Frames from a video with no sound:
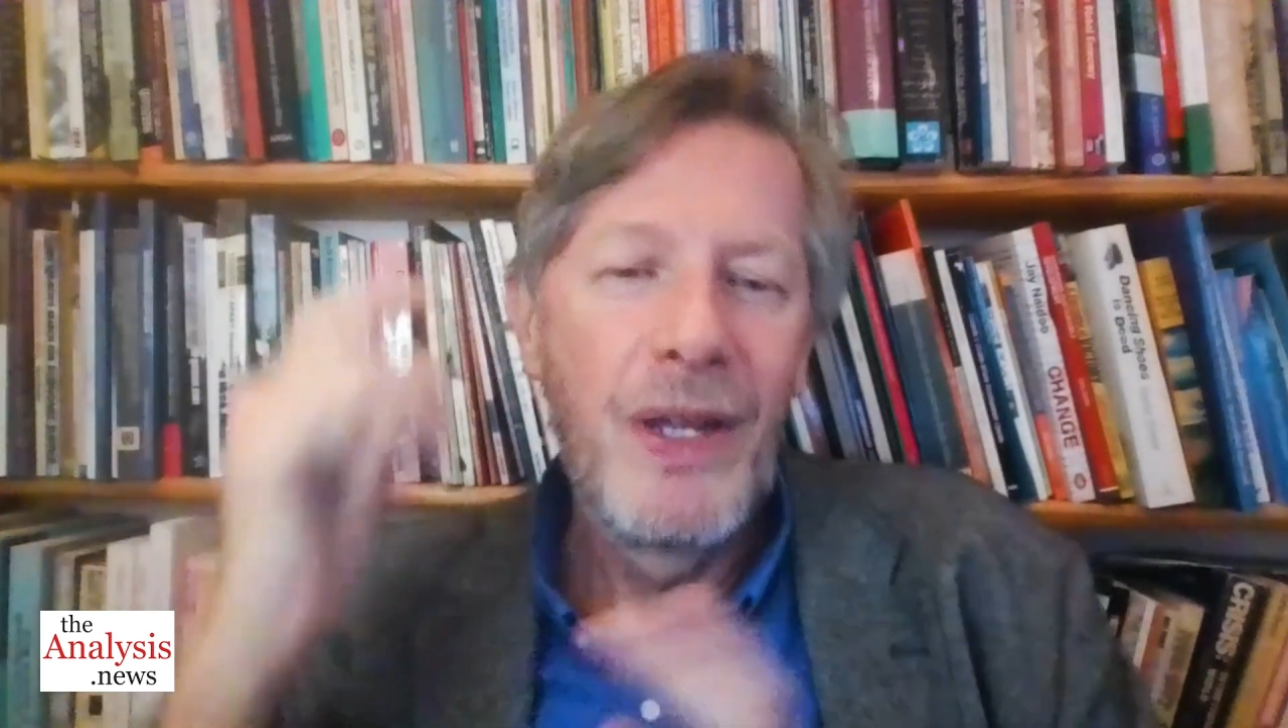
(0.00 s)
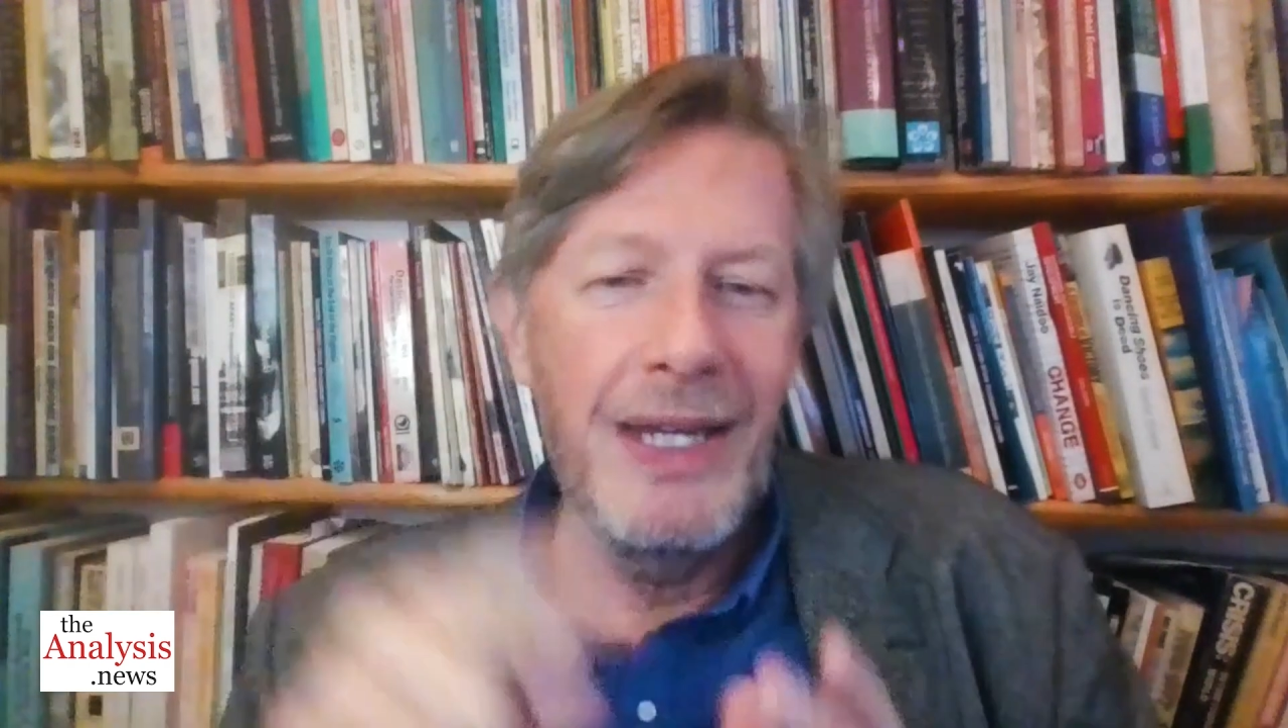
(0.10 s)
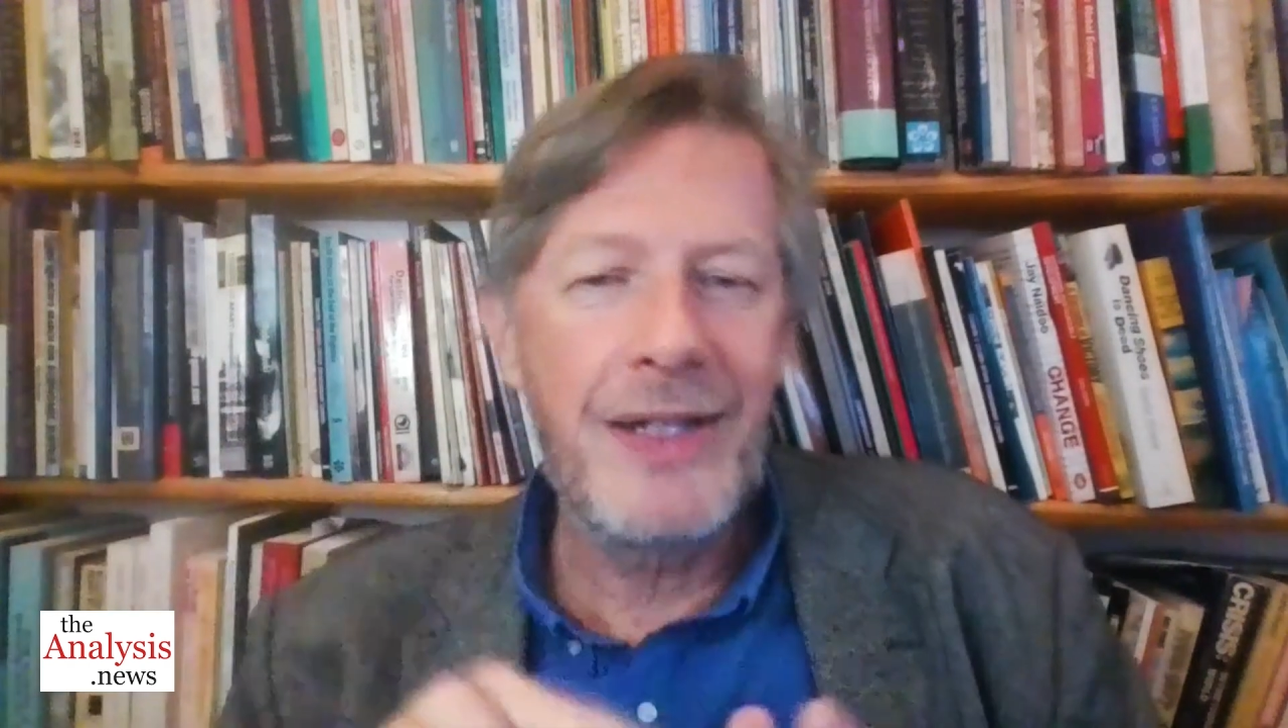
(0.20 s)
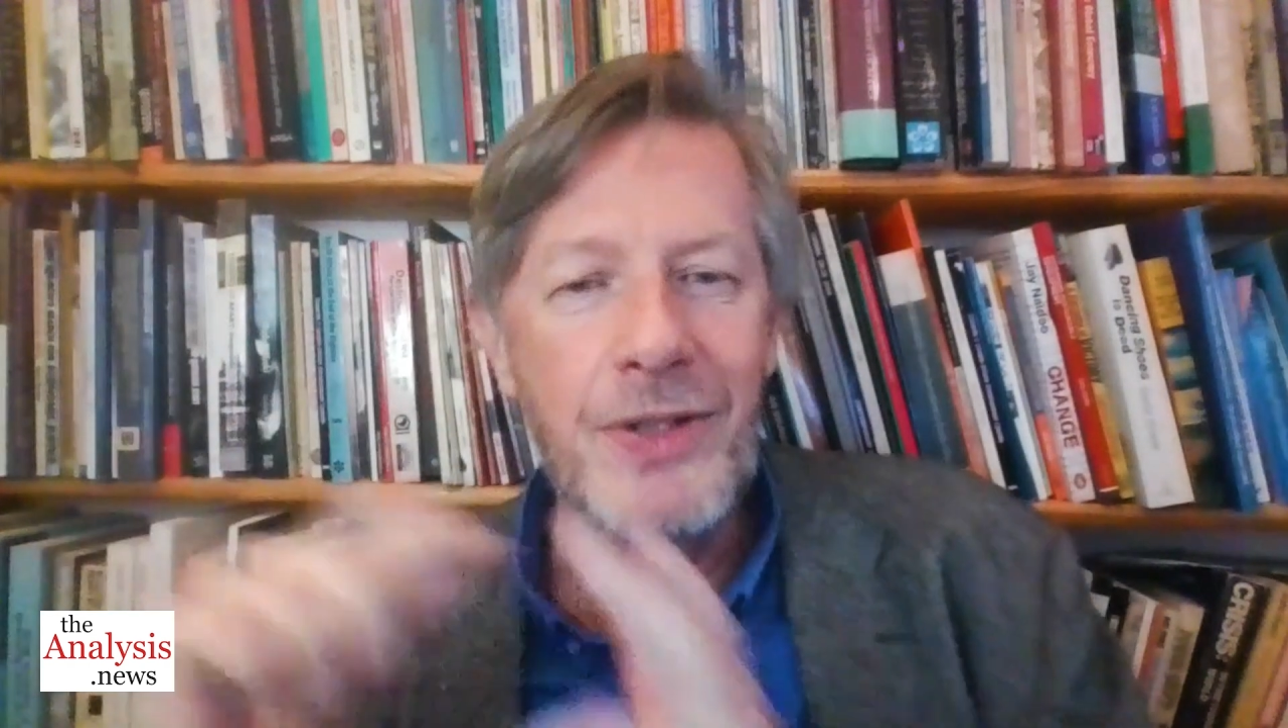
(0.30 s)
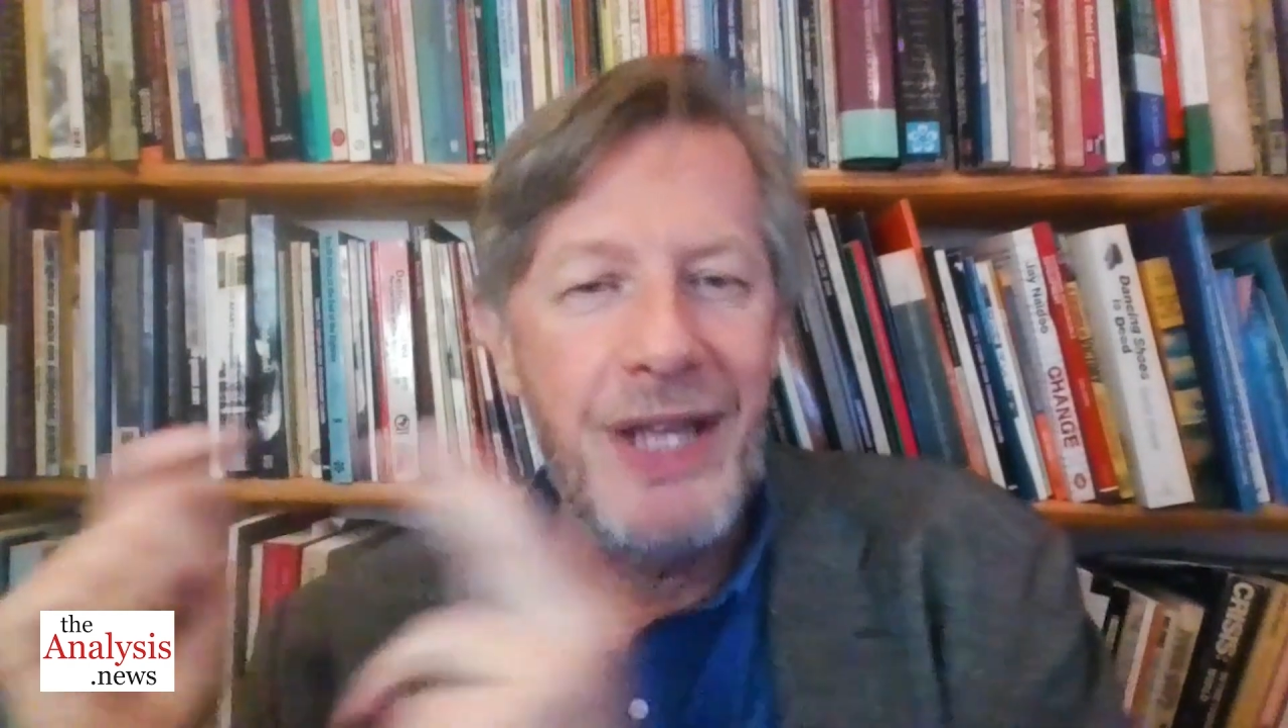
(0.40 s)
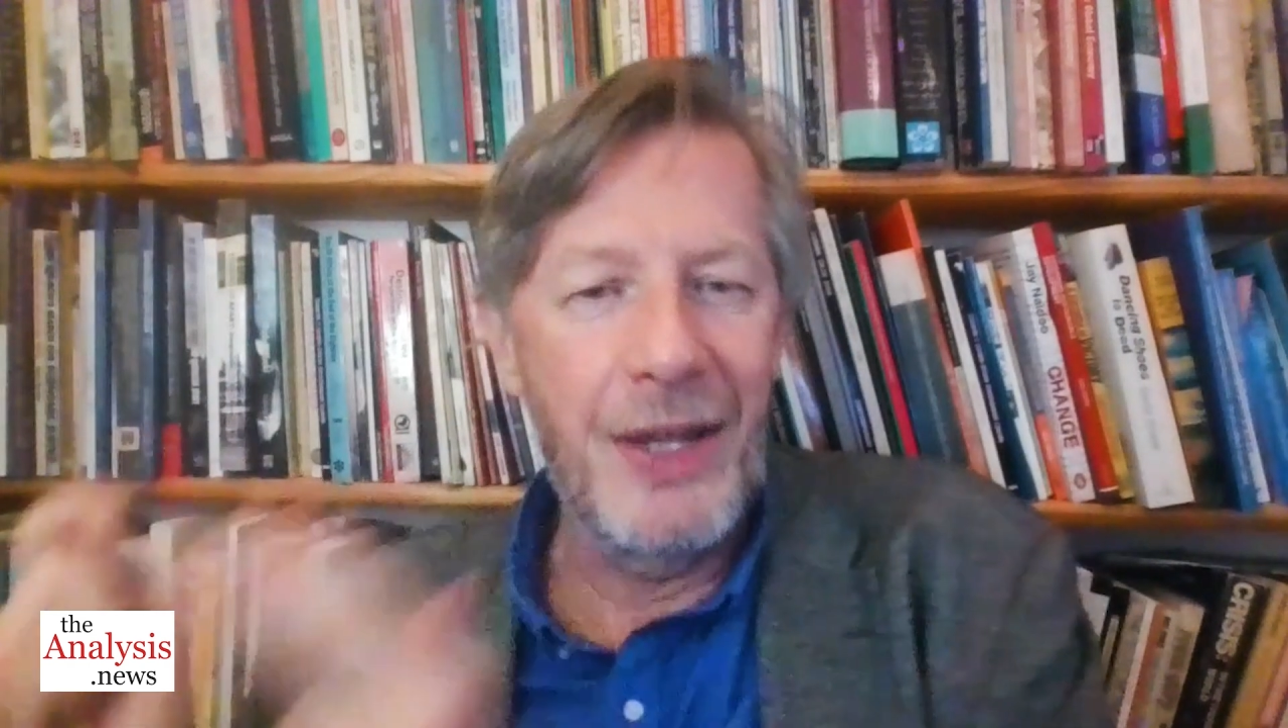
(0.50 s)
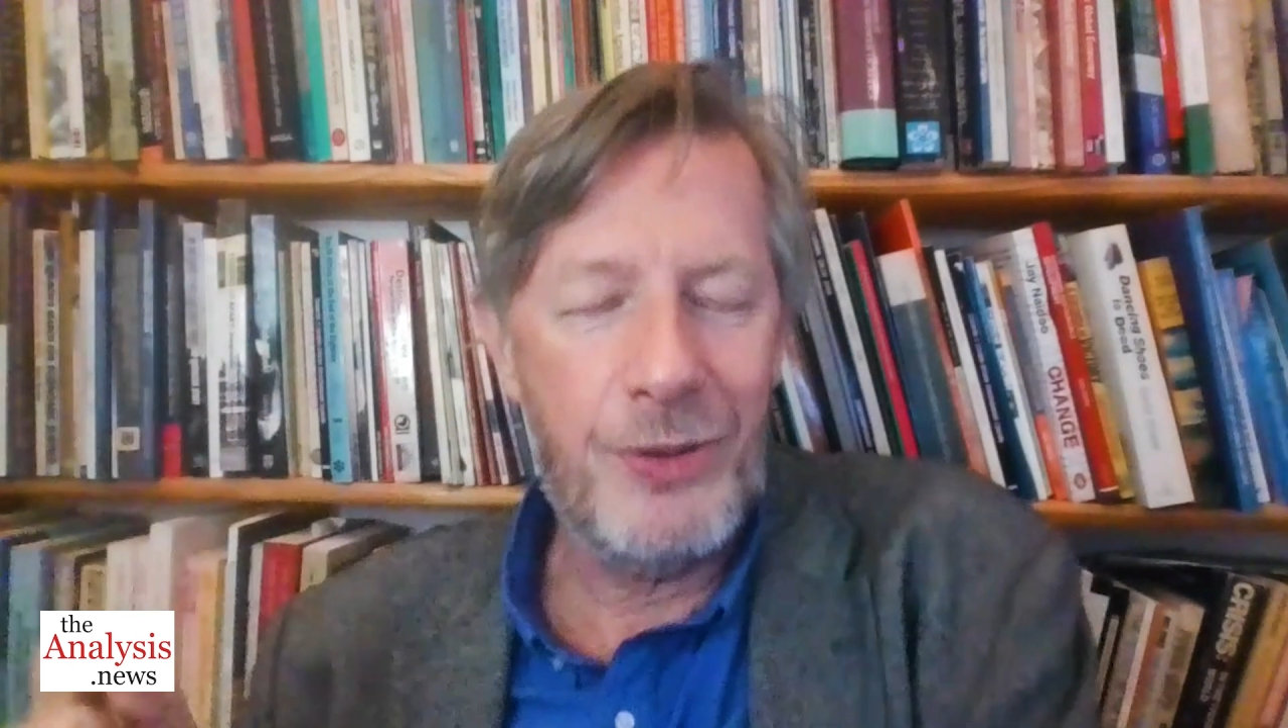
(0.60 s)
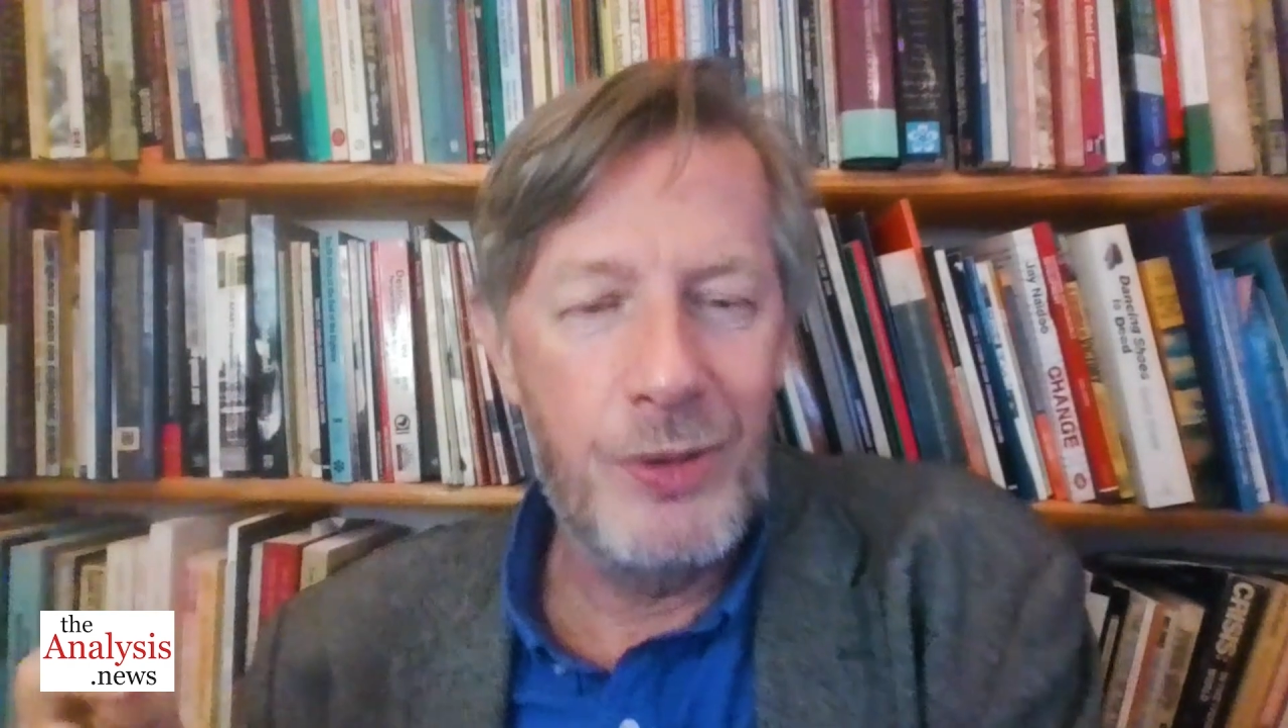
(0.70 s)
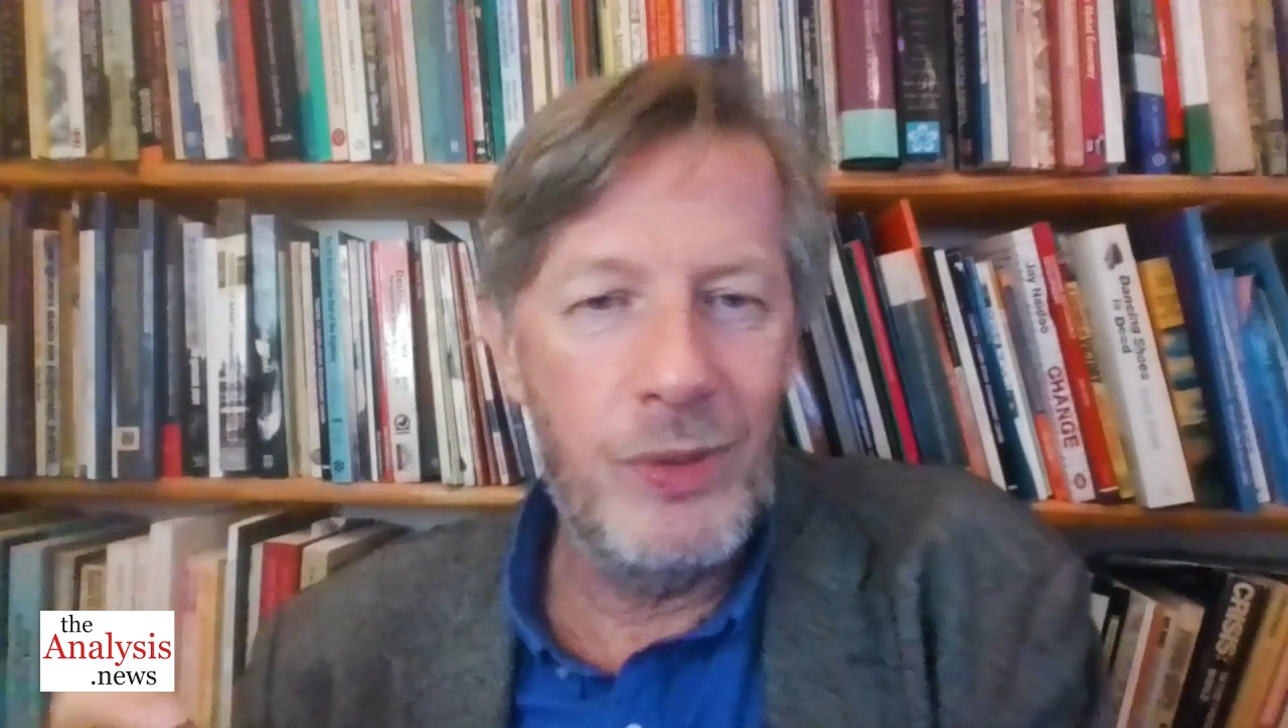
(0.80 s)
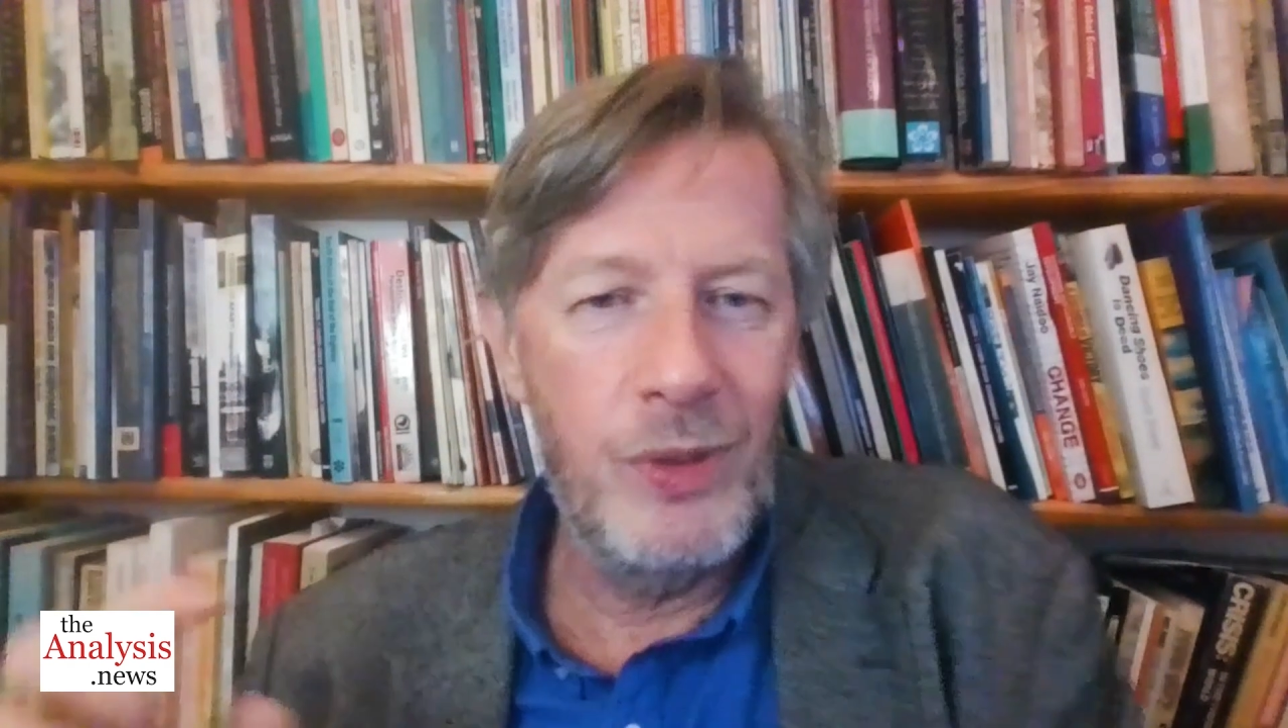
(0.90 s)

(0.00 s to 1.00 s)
It goes out through